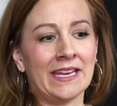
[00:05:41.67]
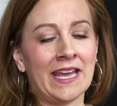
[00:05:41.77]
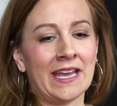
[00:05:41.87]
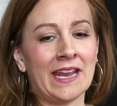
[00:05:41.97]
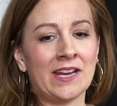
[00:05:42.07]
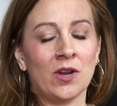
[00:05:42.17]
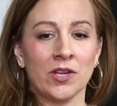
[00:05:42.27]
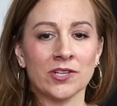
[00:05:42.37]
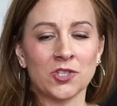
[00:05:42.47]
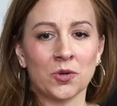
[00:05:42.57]
and I know
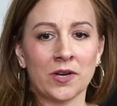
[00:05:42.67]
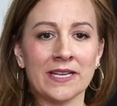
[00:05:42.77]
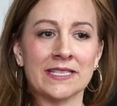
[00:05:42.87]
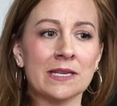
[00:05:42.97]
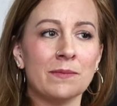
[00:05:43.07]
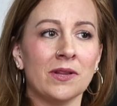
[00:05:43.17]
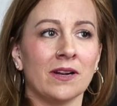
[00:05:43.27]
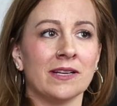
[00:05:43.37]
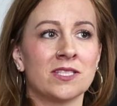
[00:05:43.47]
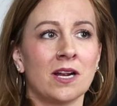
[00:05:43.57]
your story is similar,
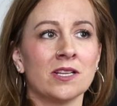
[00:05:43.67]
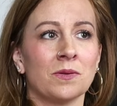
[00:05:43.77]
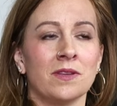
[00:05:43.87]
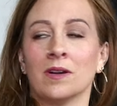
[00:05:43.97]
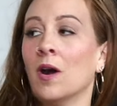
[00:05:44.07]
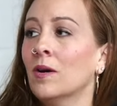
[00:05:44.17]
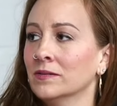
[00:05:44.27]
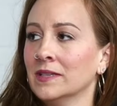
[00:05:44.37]
it starts with your own,